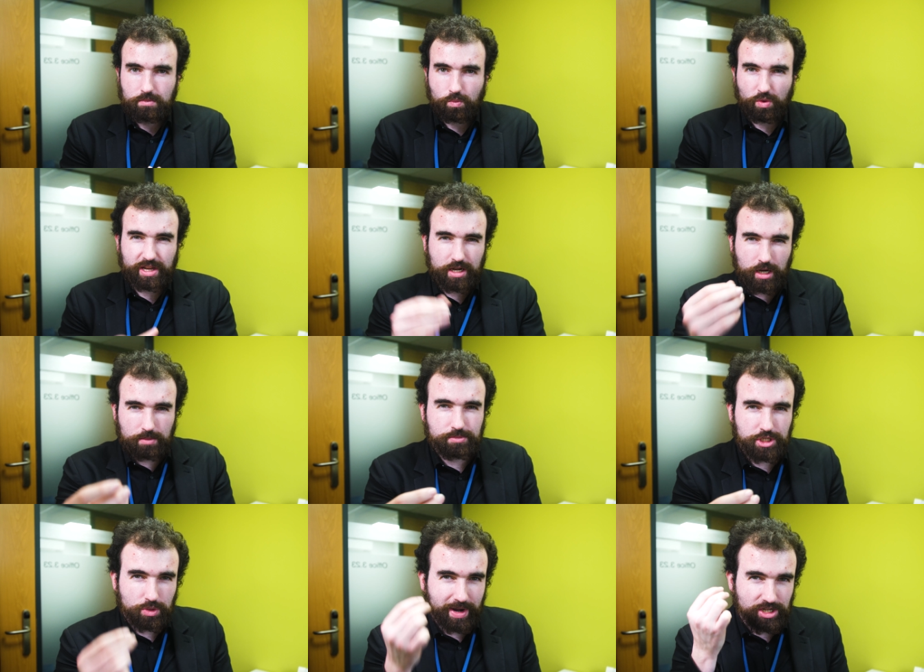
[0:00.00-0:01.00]
when it
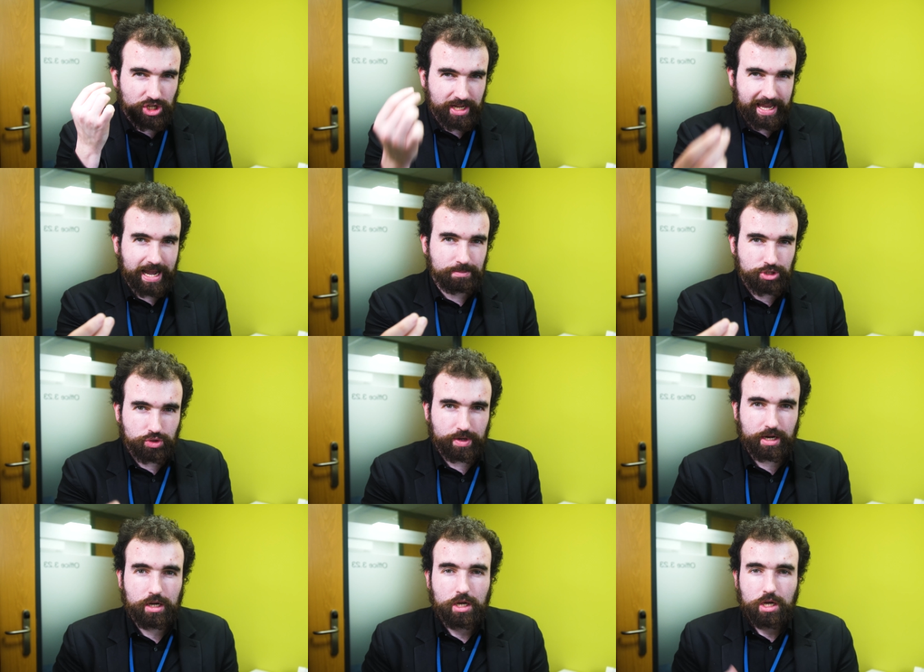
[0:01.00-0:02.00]
comes to actually
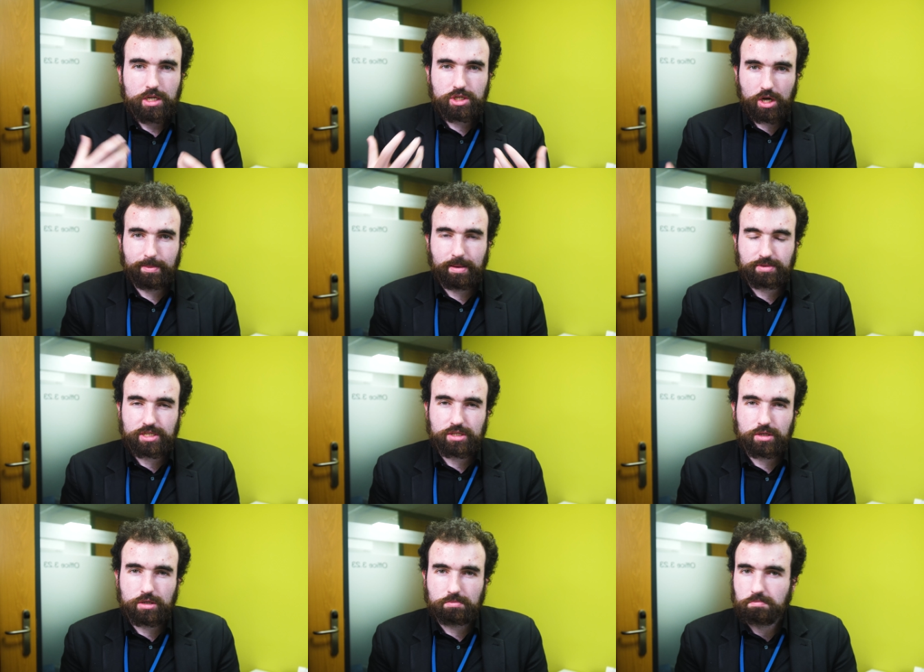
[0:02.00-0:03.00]
capturing time lapses,
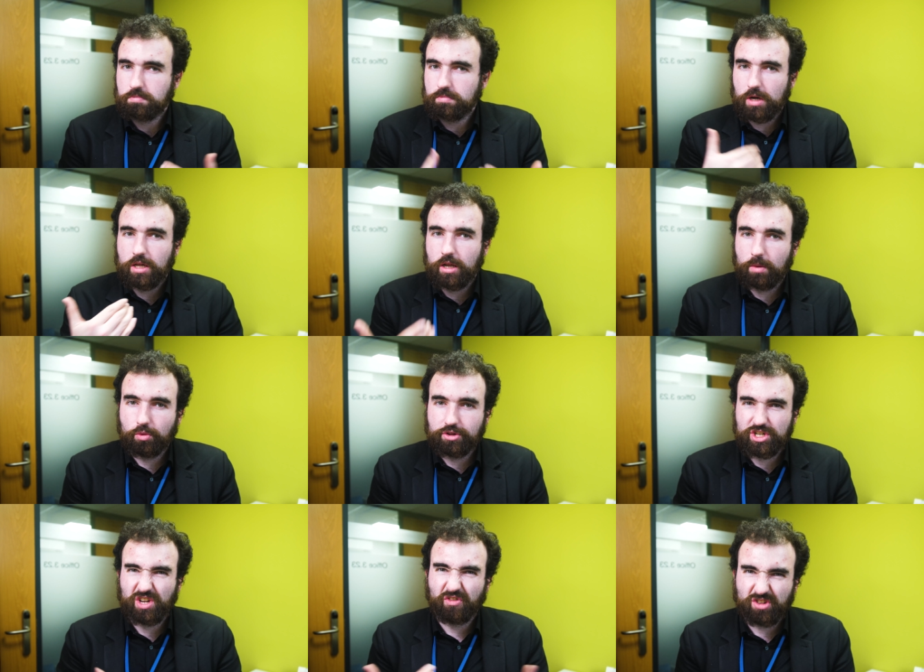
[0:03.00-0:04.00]
that and what
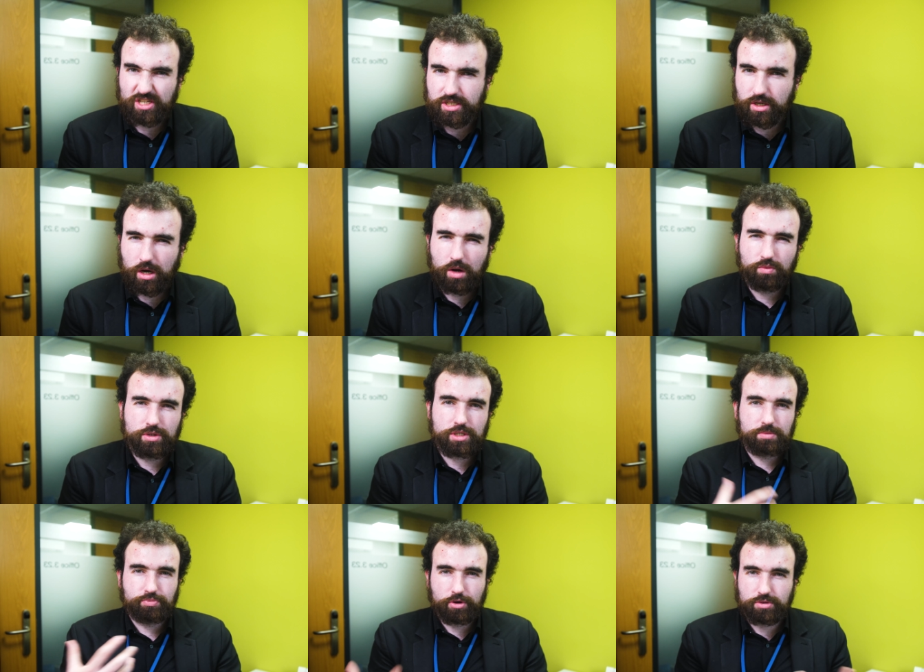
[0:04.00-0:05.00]
the differences are, and
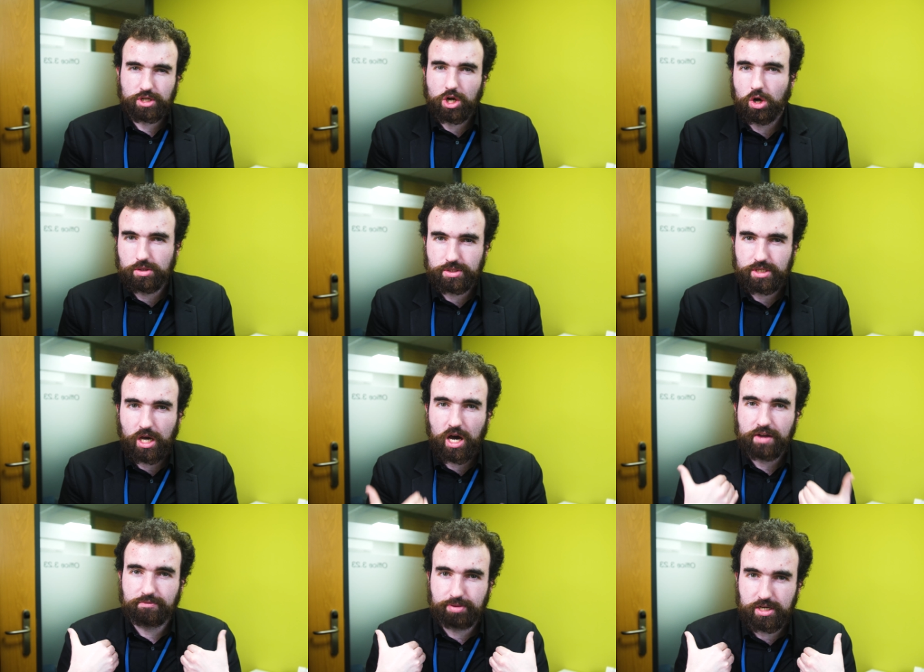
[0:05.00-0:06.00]
some pros and cons that
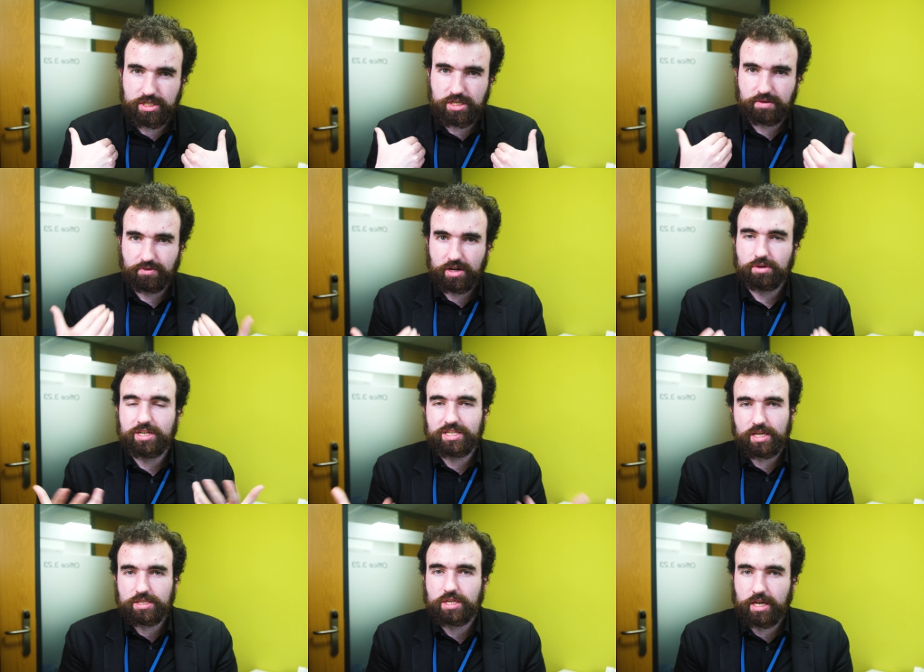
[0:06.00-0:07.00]
I've personally found in
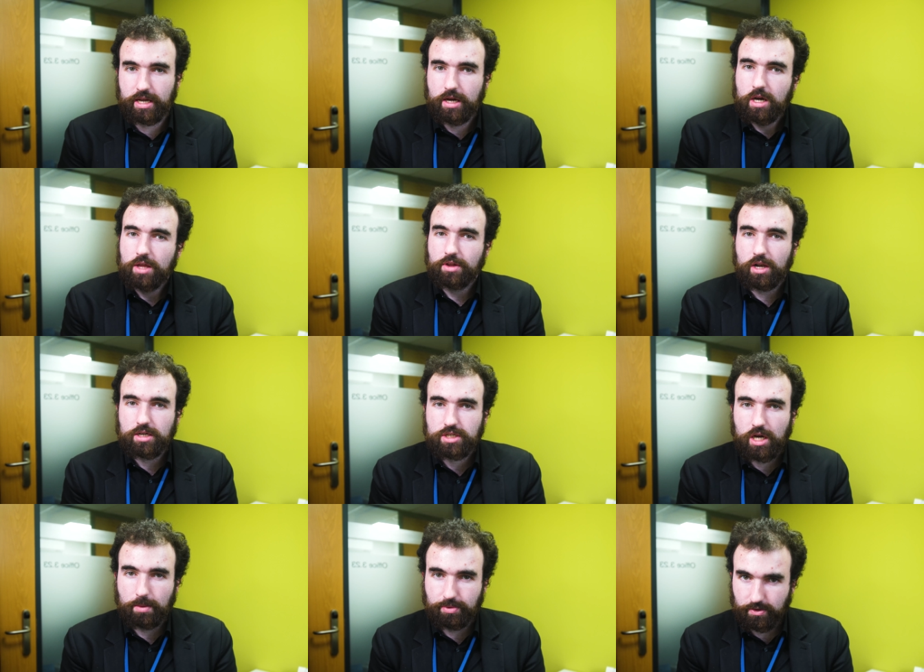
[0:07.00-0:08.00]
testing it the last
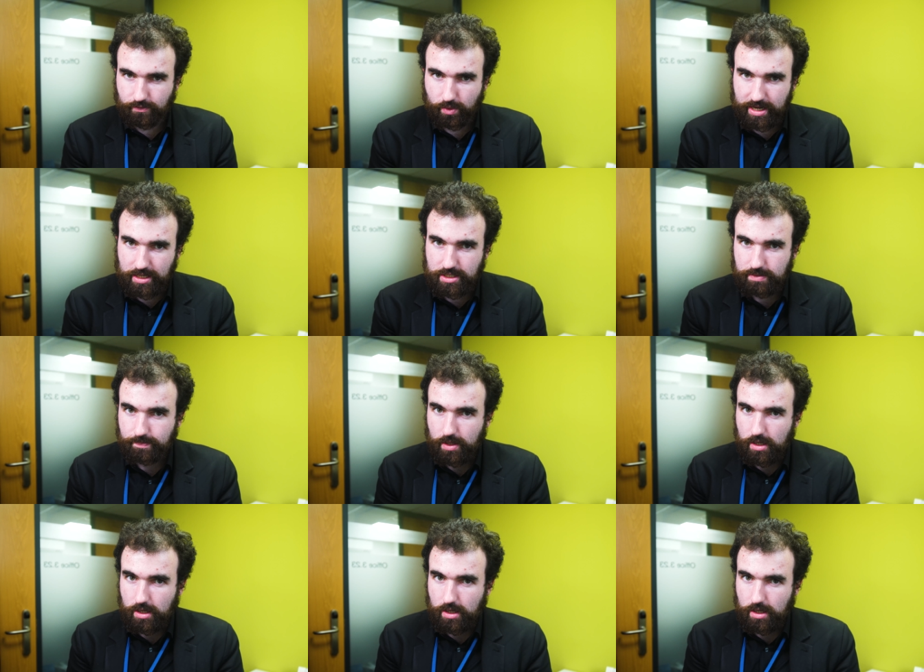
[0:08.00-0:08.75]
couple of weeks.